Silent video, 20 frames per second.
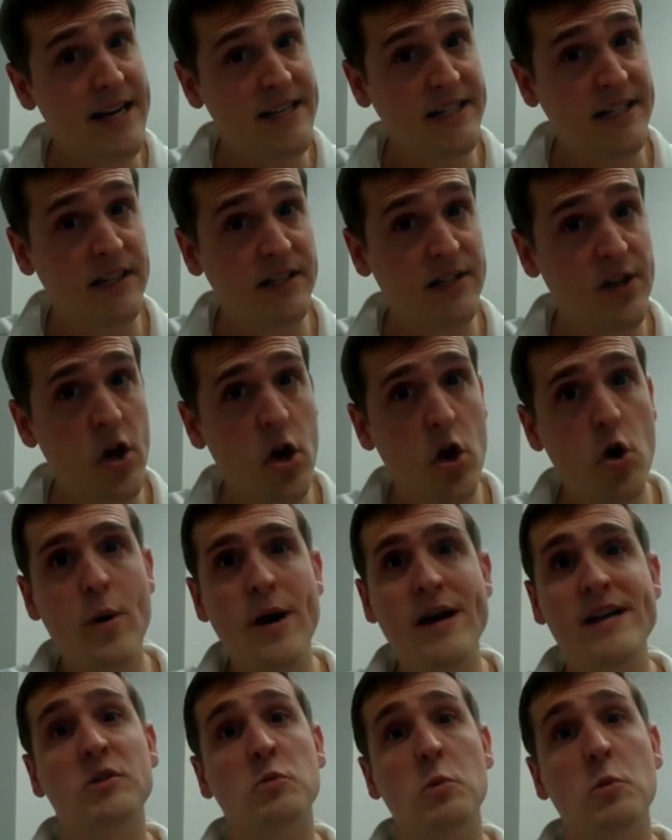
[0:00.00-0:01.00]
SSO
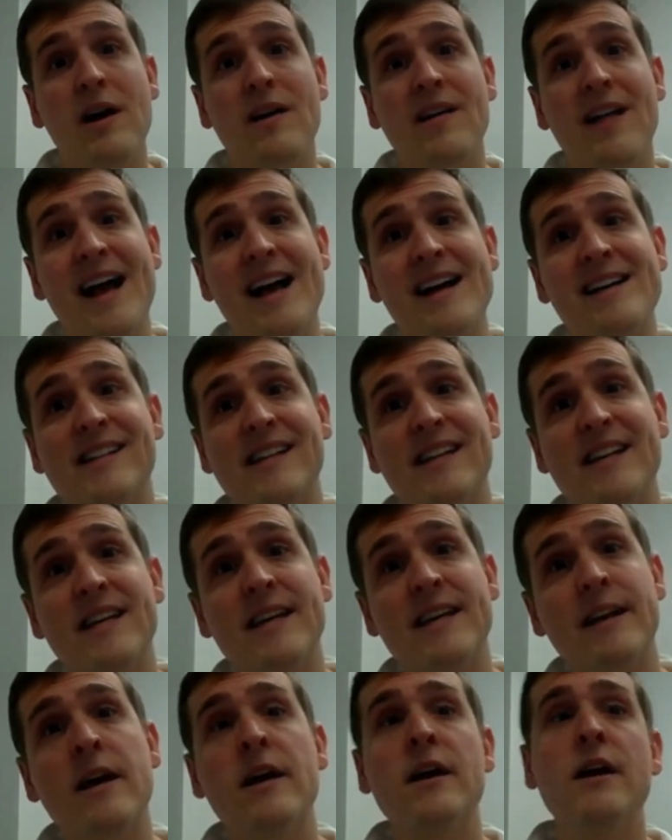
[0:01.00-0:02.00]
as well as
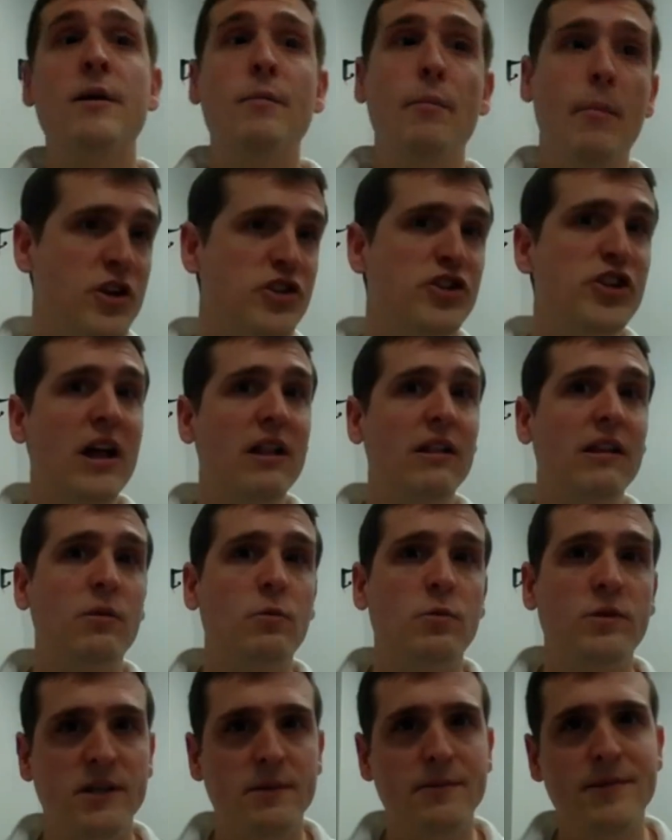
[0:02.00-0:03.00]
in
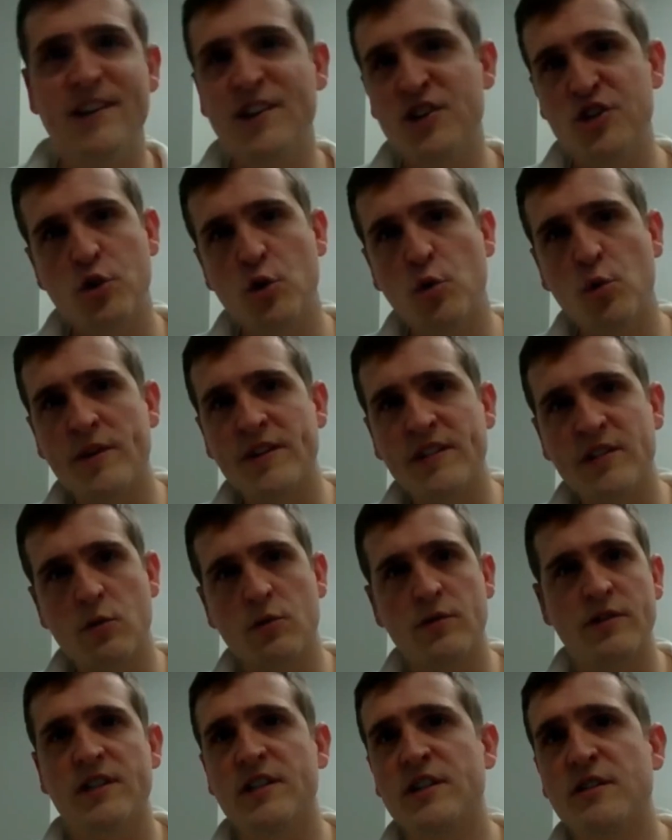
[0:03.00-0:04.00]
Magellan with some additional
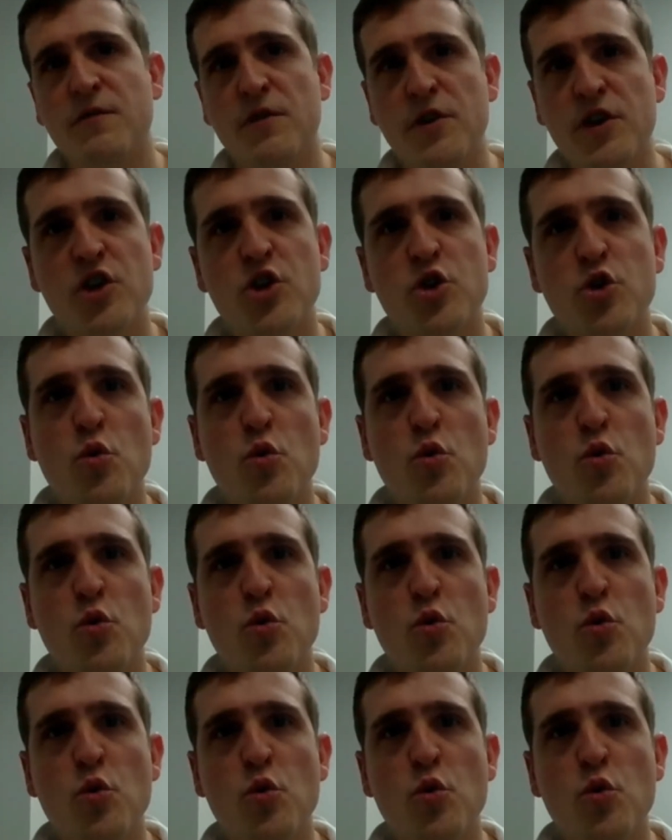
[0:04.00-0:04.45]
resources for you